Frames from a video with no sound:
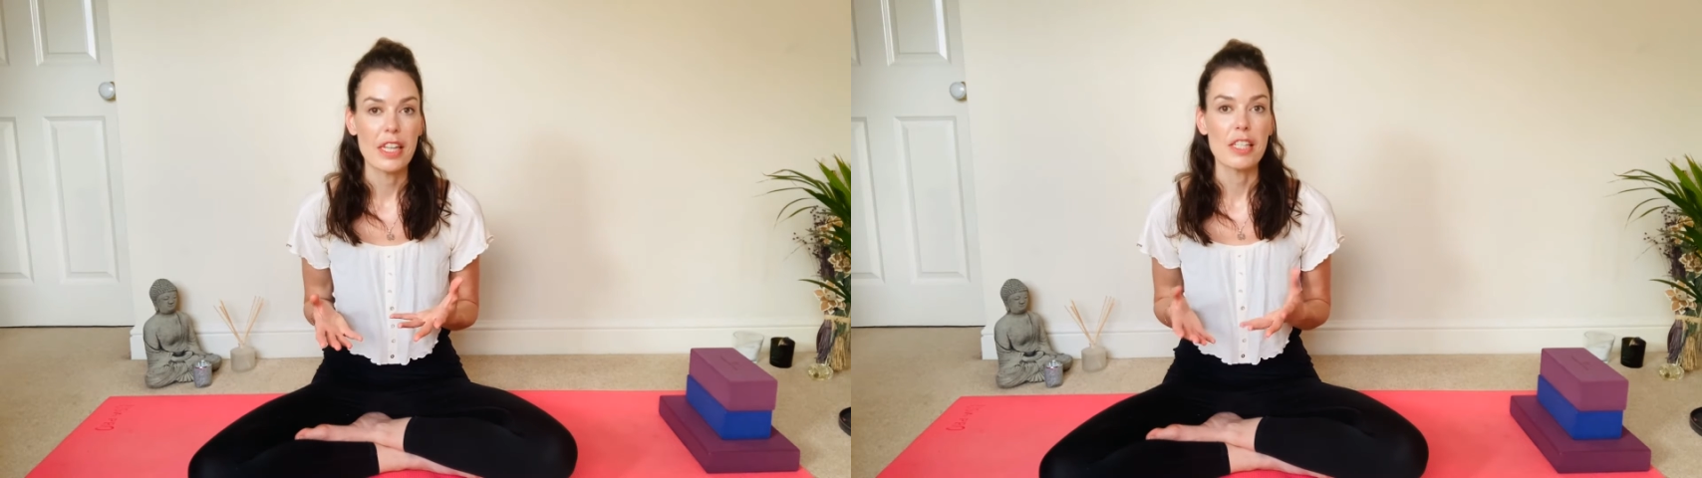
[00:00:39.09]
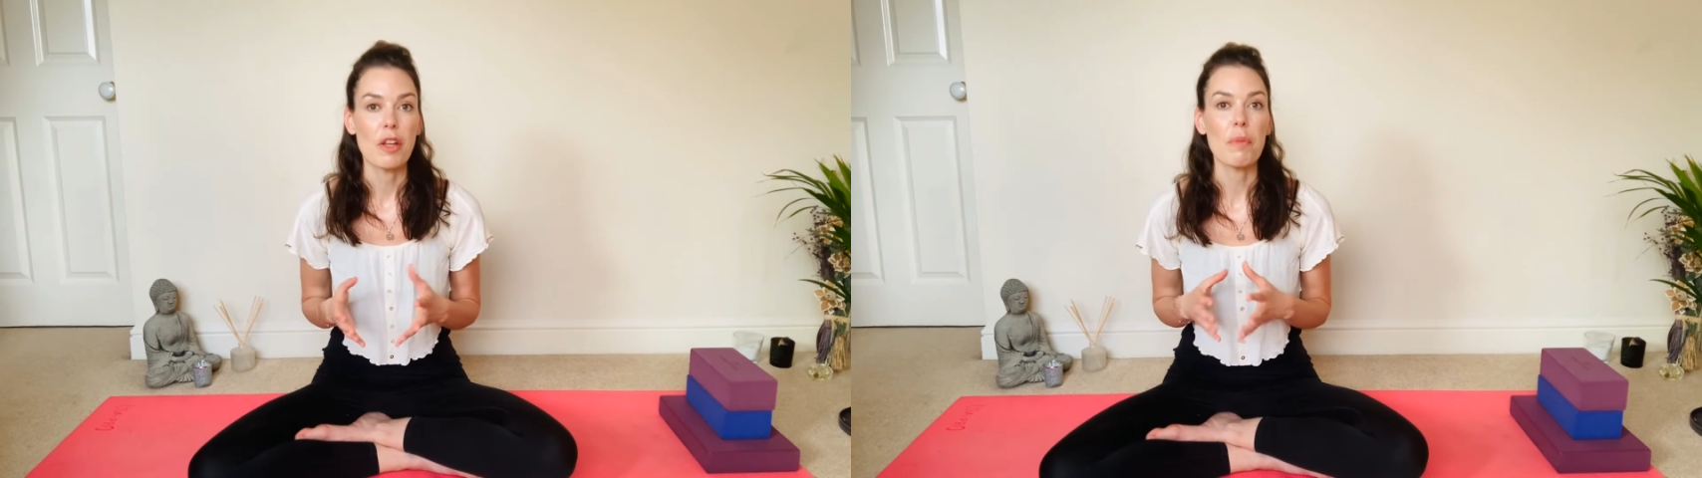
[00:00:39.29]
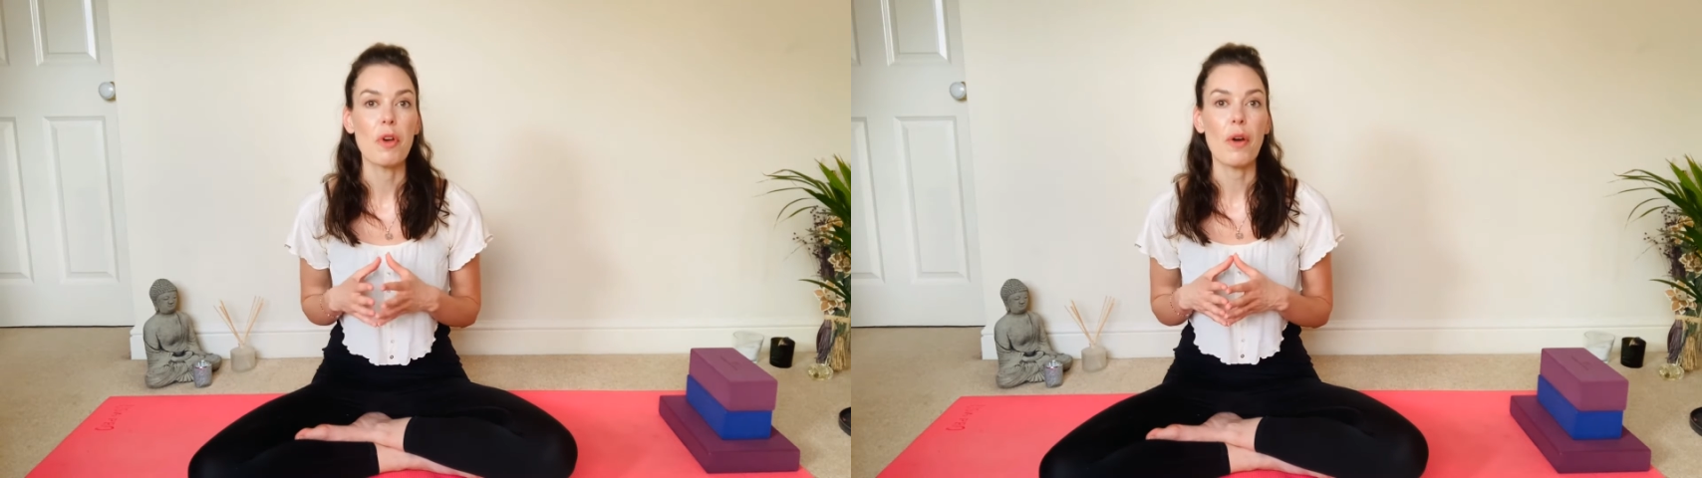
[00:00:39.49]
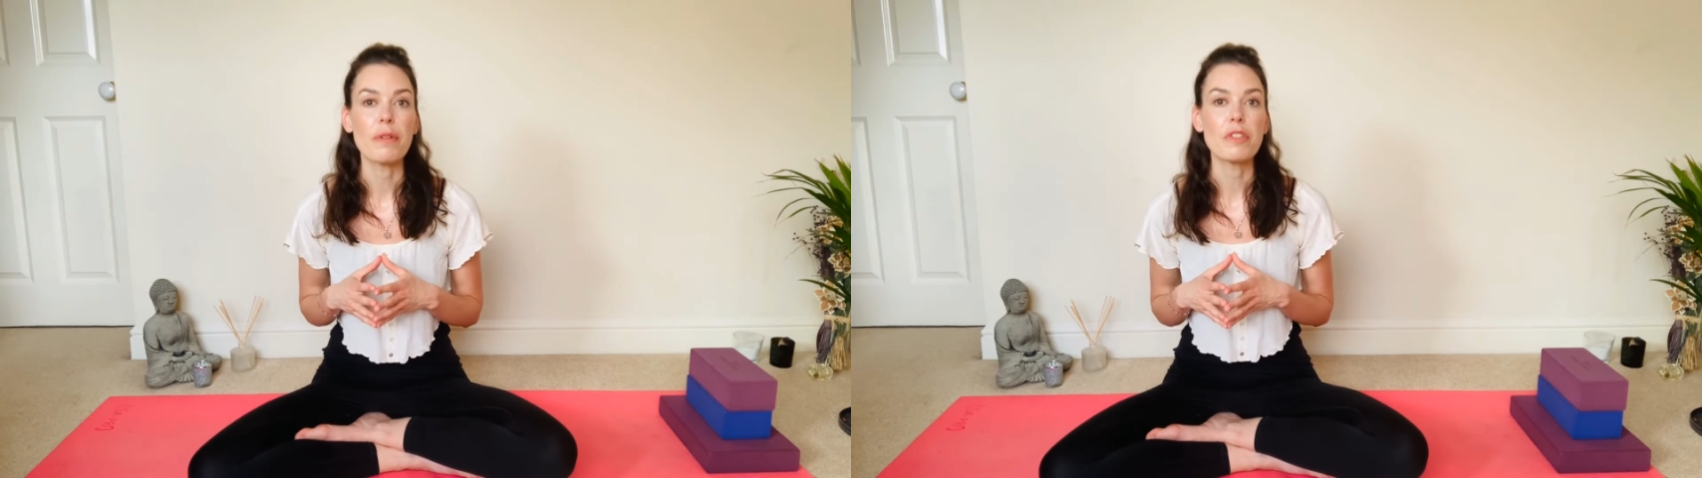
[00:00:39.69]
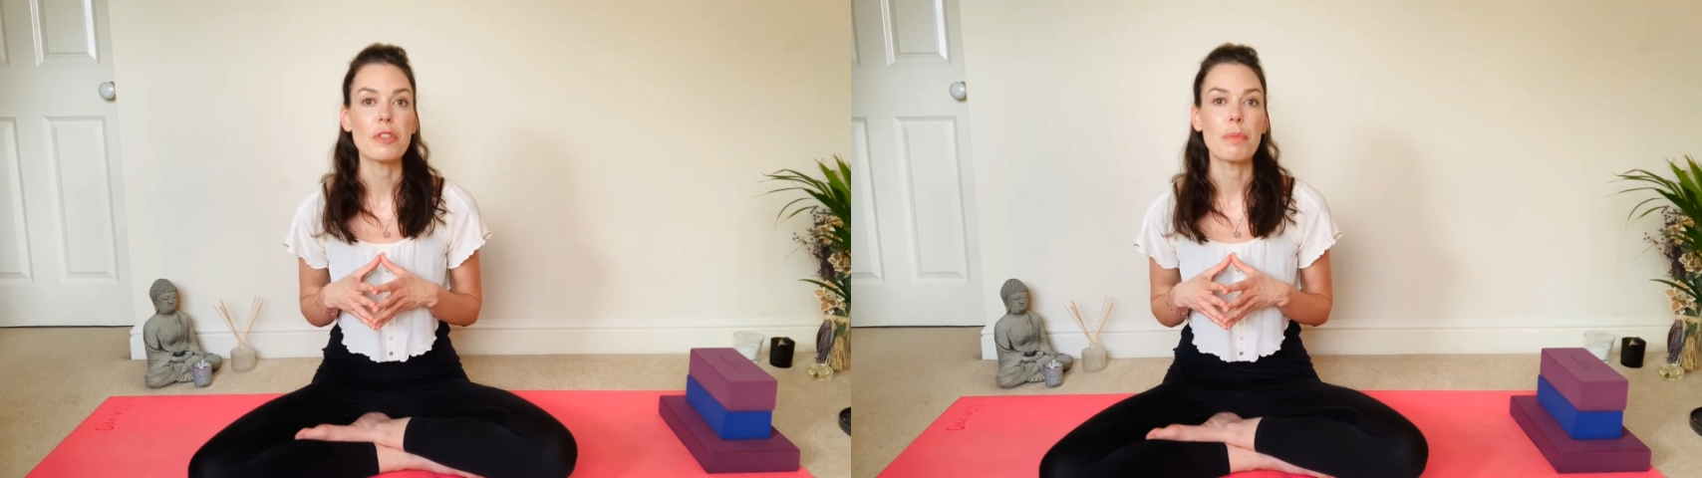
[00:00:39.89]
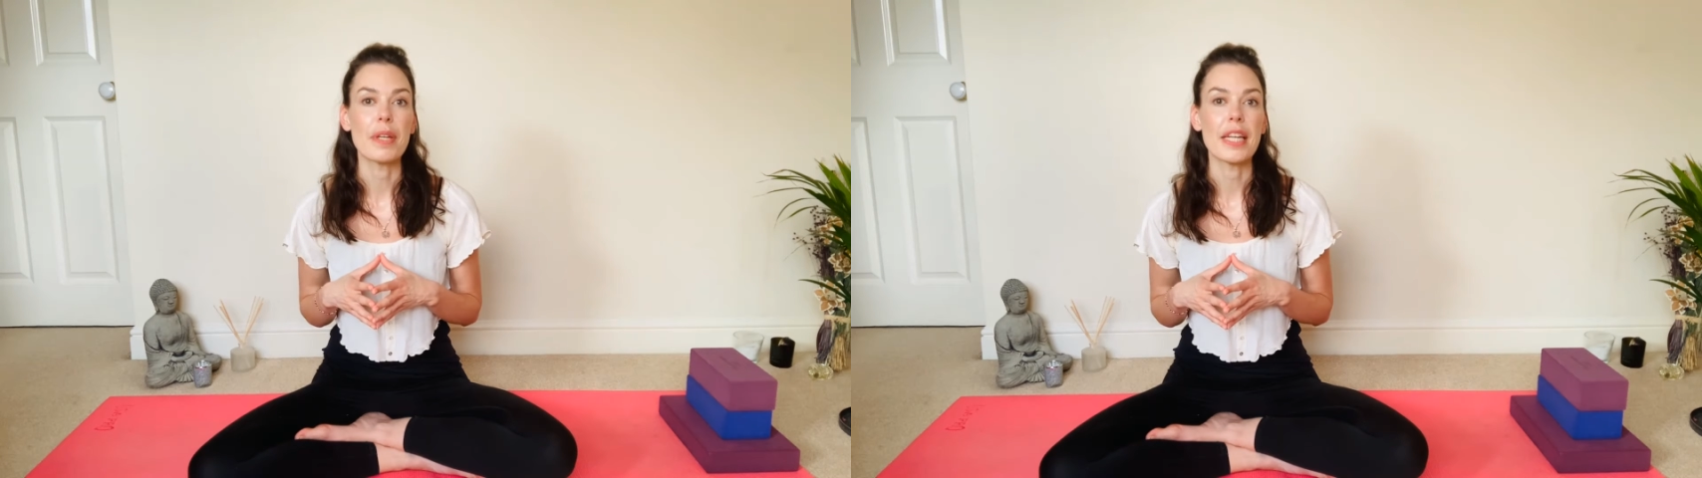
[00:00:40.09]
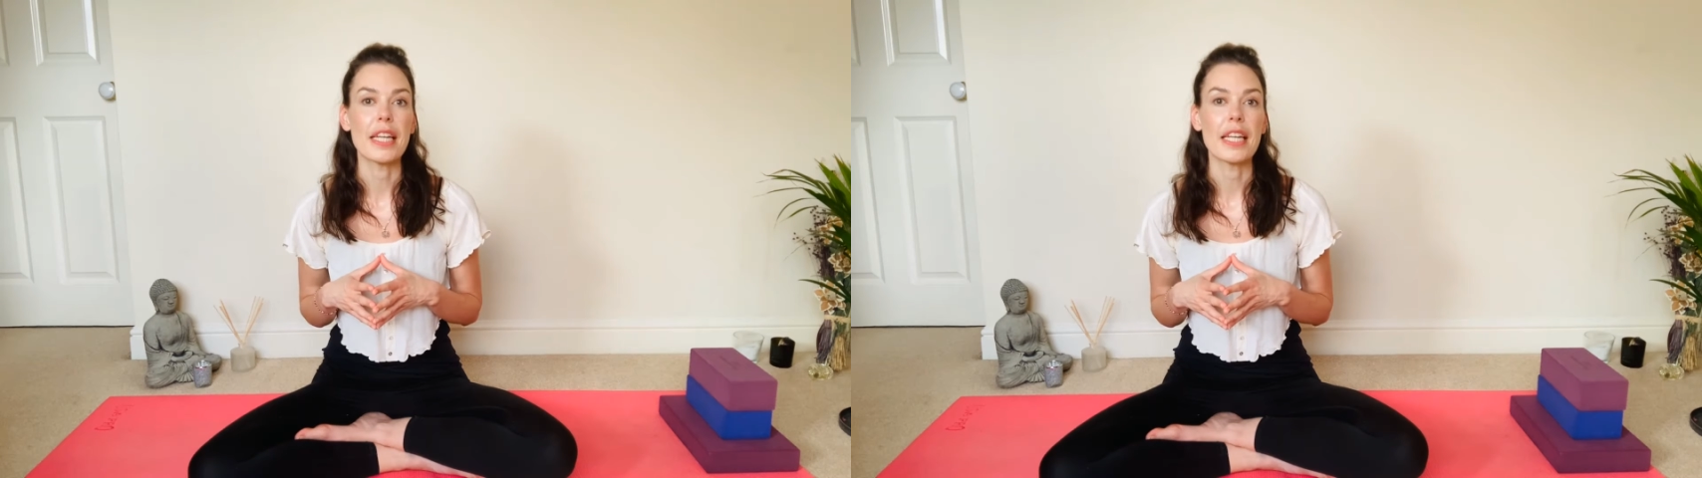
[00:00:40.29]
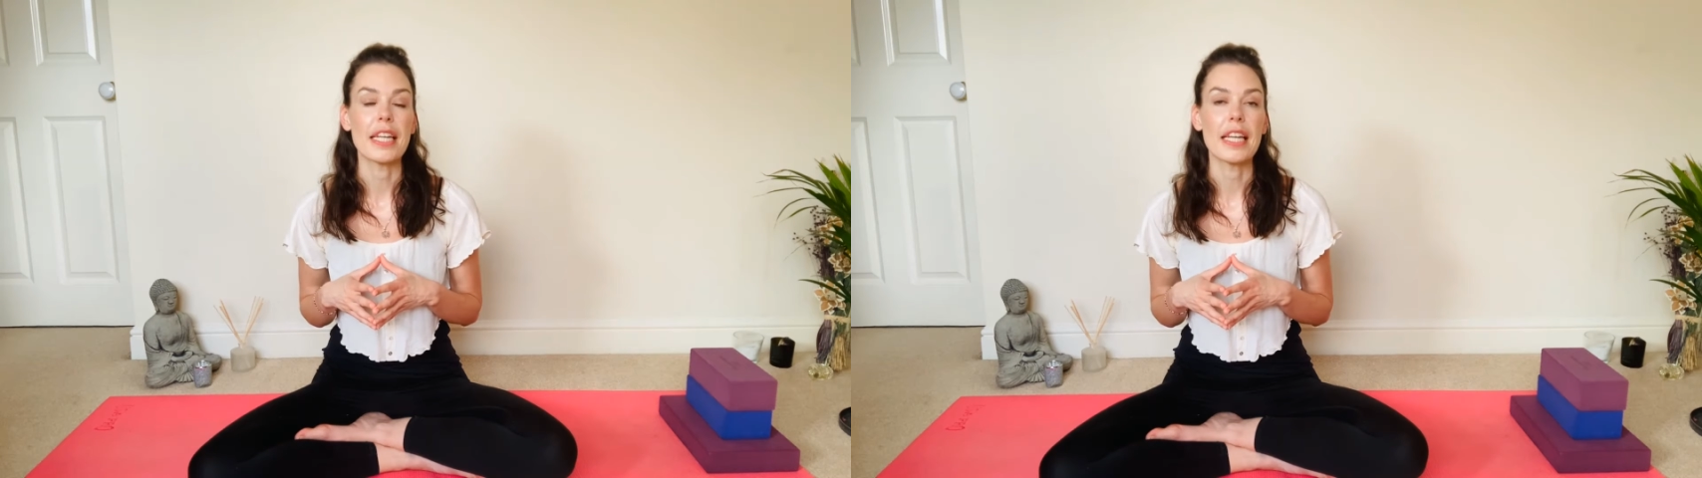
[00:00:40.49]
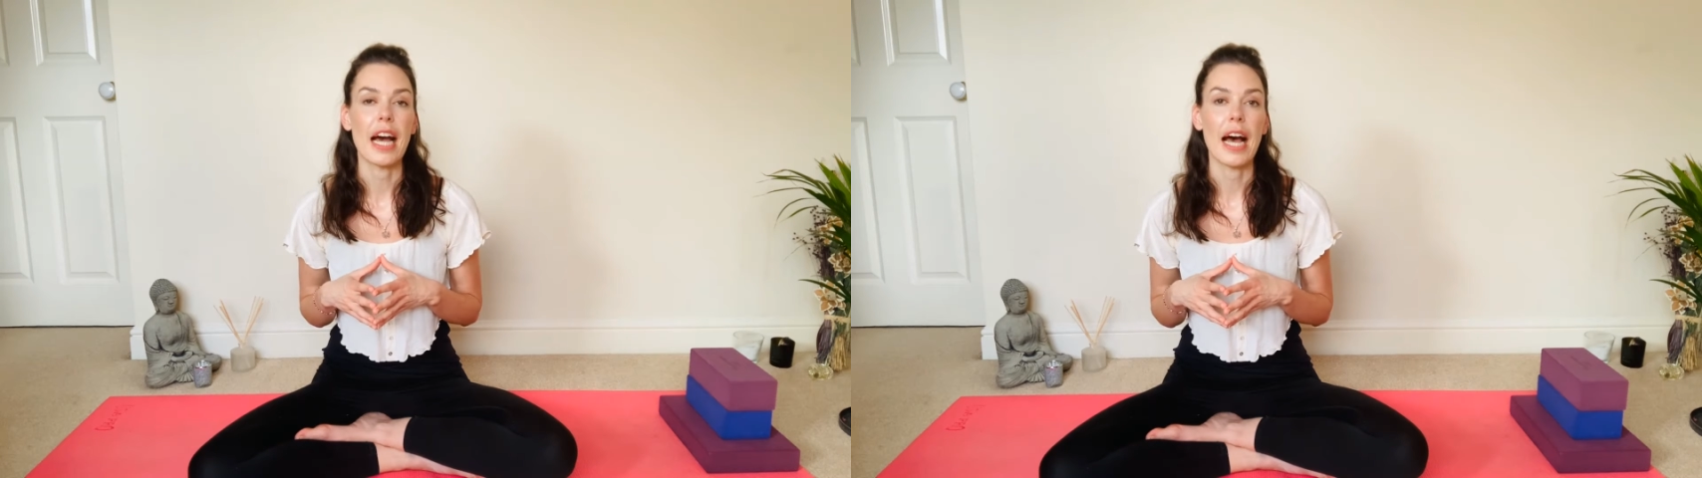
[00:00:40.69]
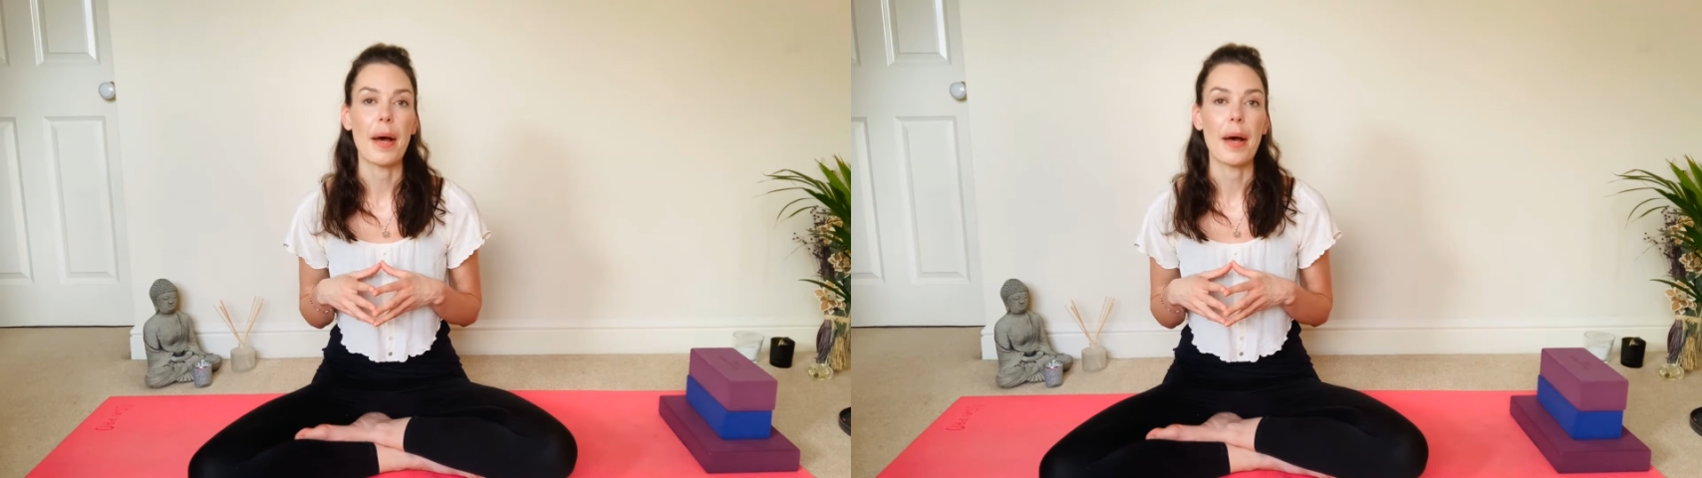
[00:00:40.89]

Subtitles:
So I'm going to be